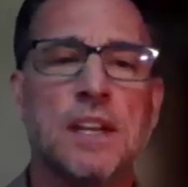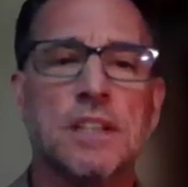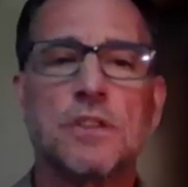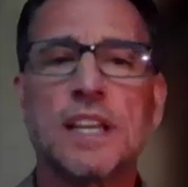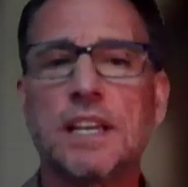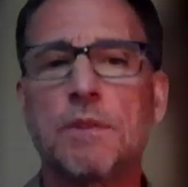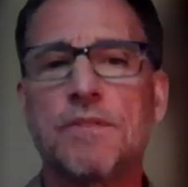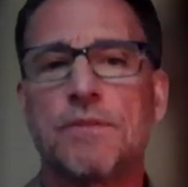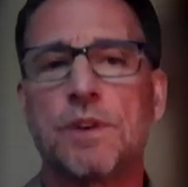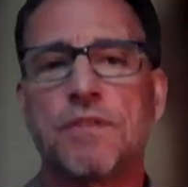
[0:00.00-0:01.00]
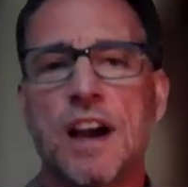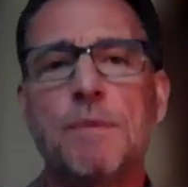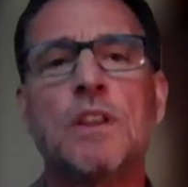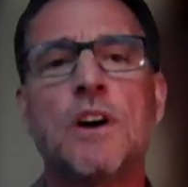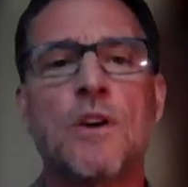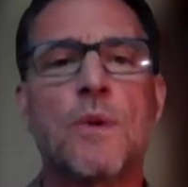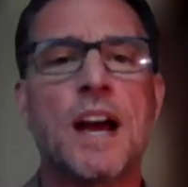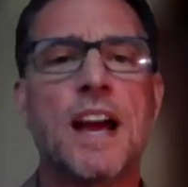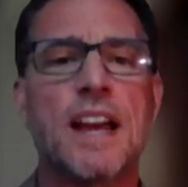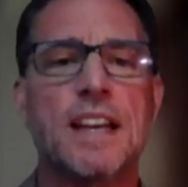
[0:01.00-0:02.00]
So I think we've come a long
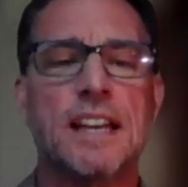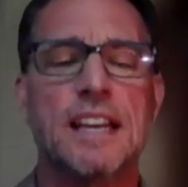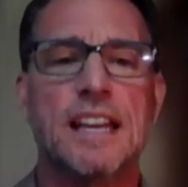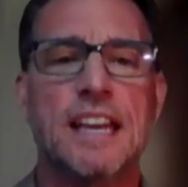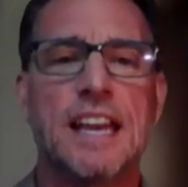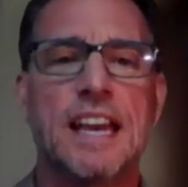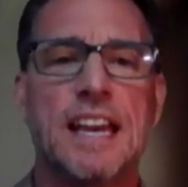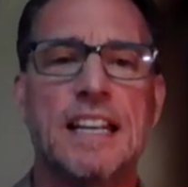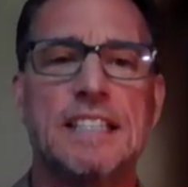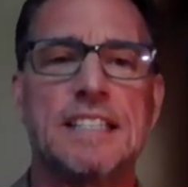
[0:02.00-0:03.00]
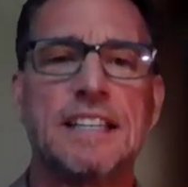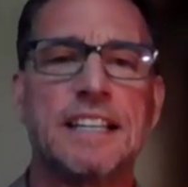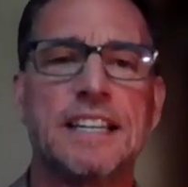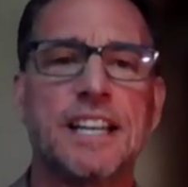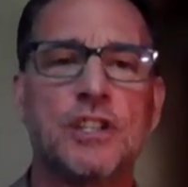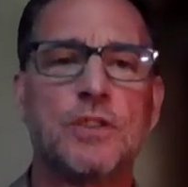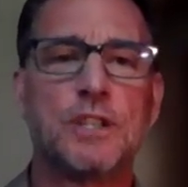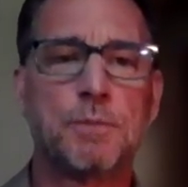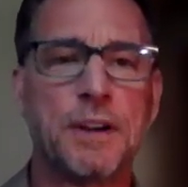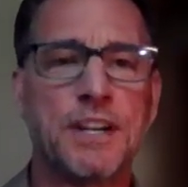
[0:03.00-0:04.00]
way. And unless you
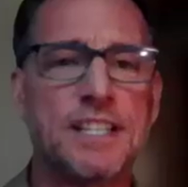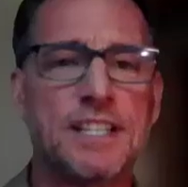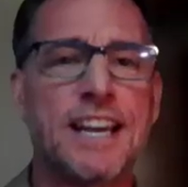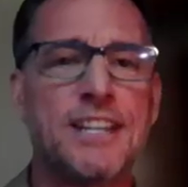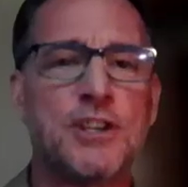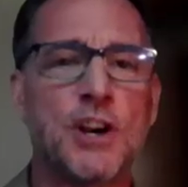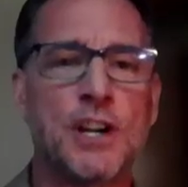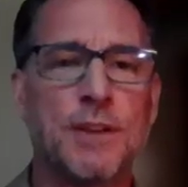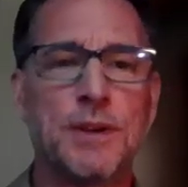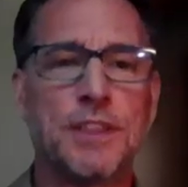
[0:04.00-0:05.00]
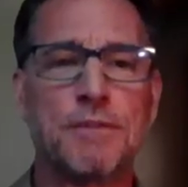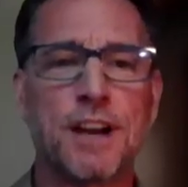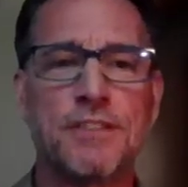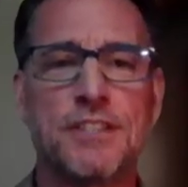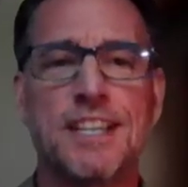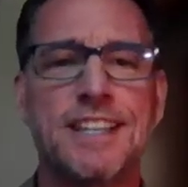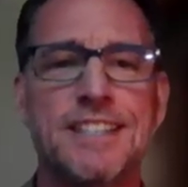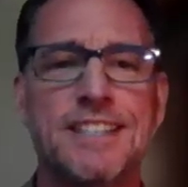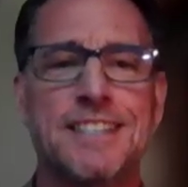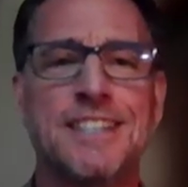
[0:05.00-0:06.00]
experience that journey with the rough
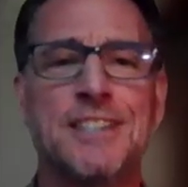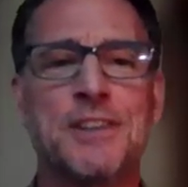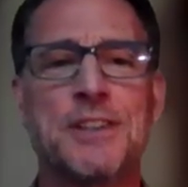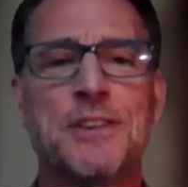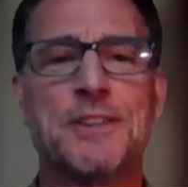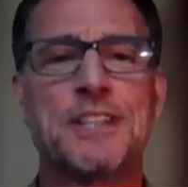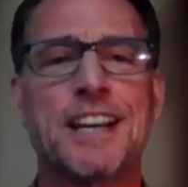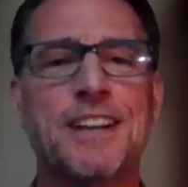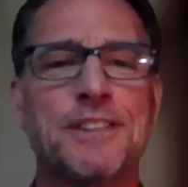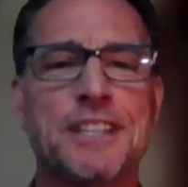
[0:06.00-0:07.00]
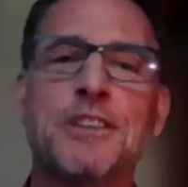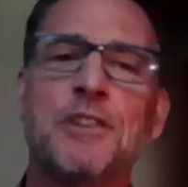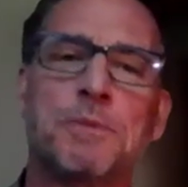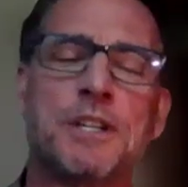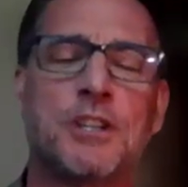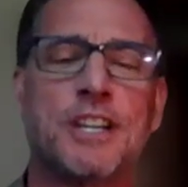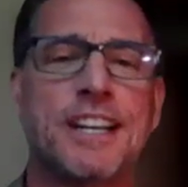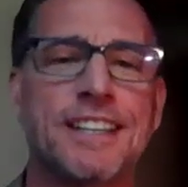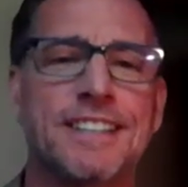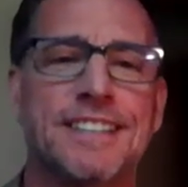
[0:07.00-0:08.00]
seas, I don't think you appreciate it.